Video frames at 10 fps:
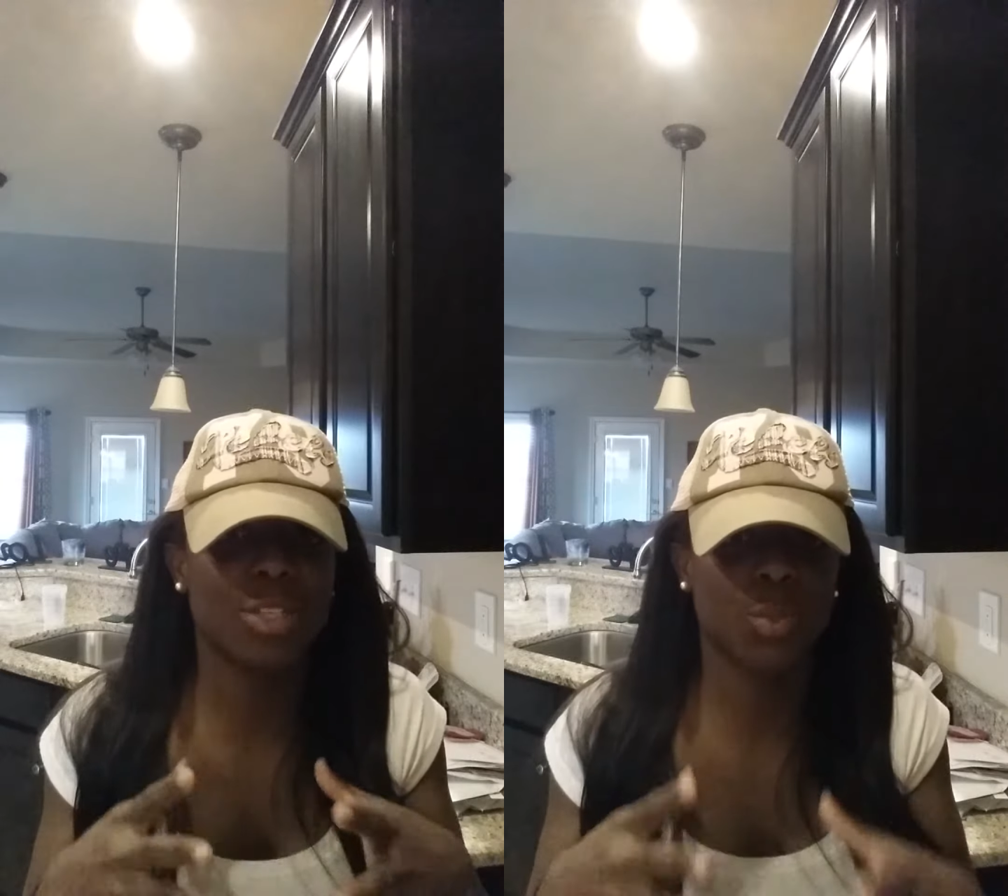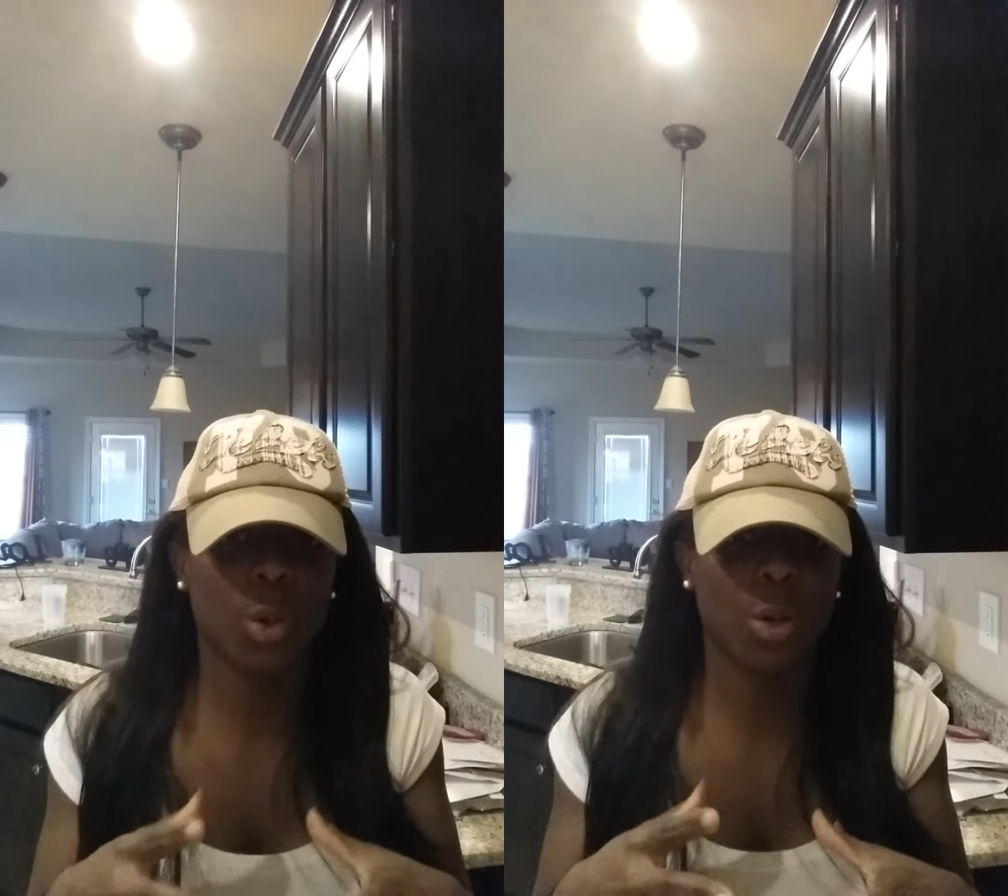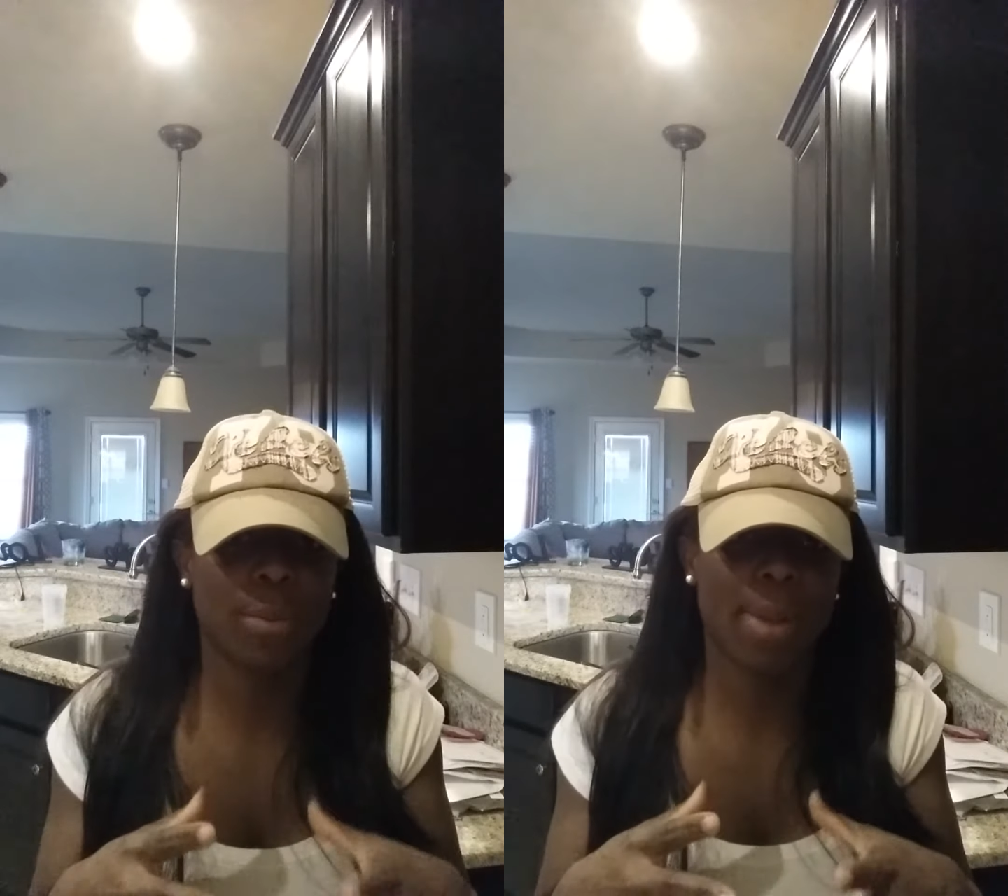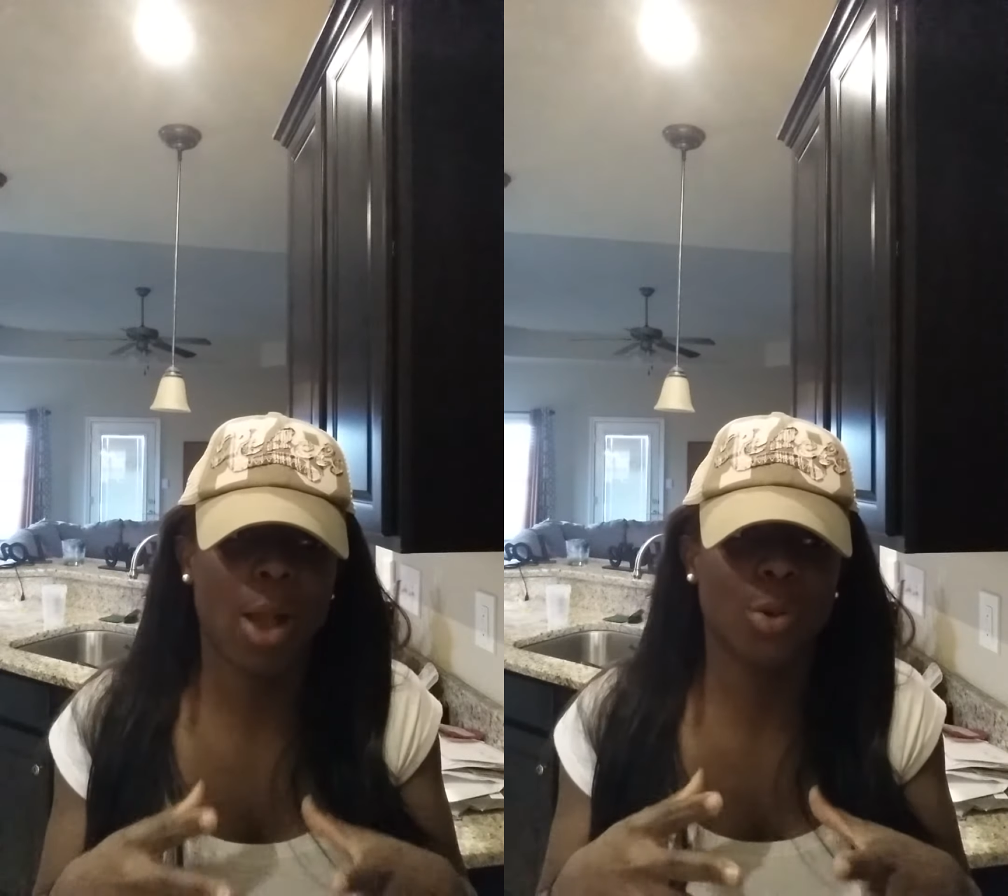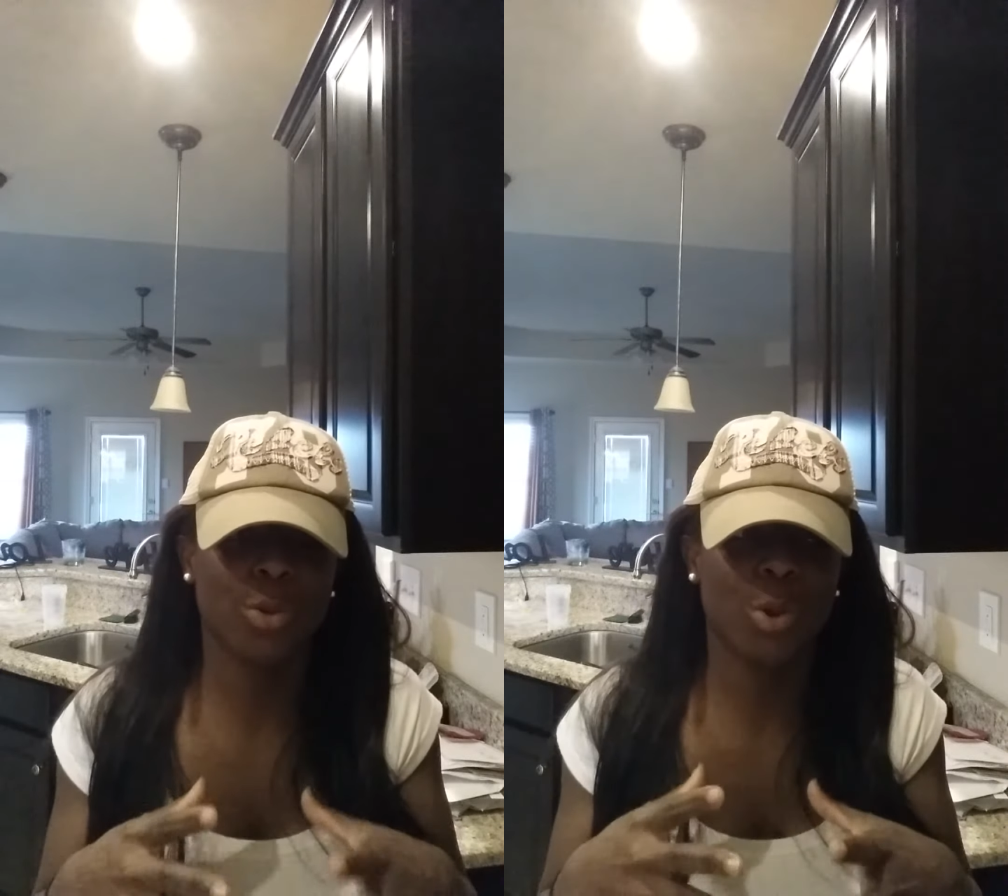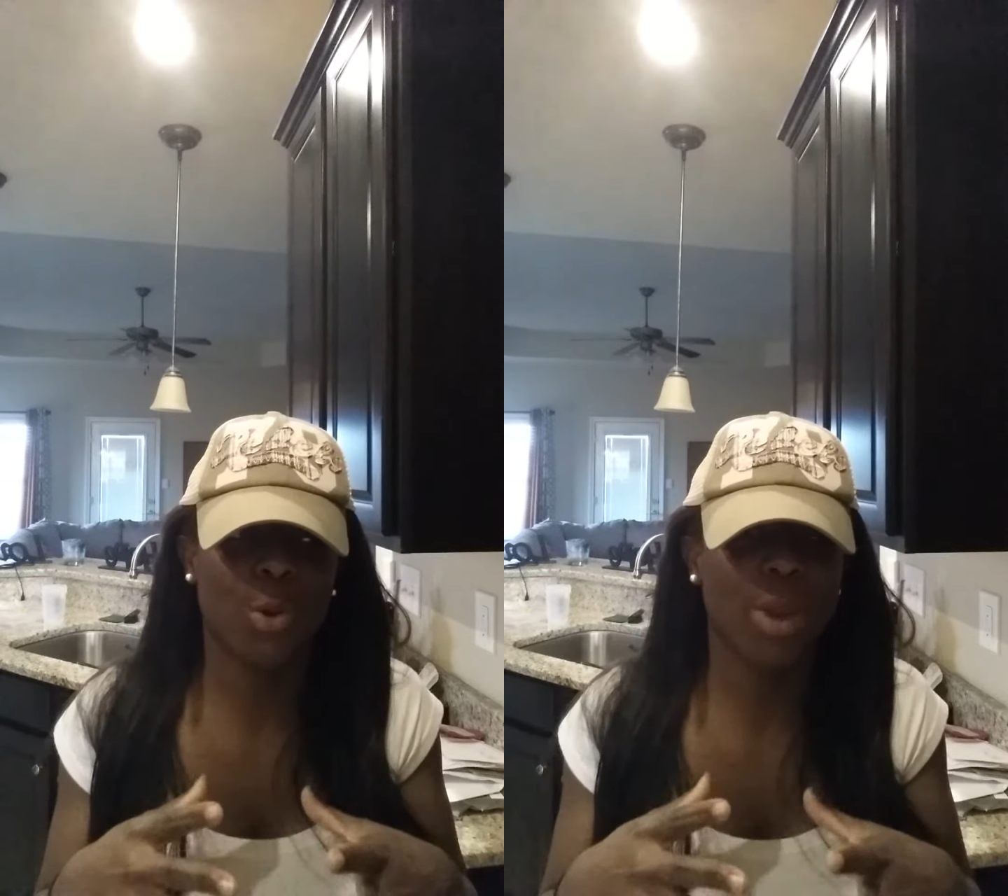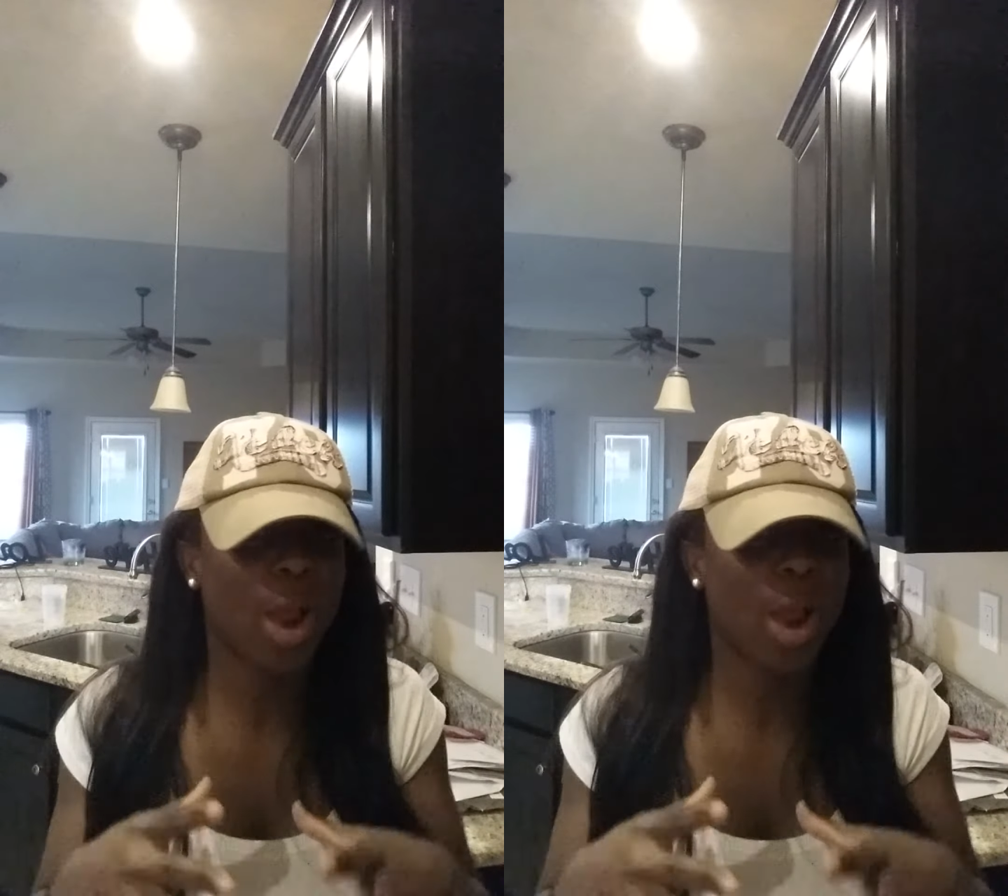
His word about, you know,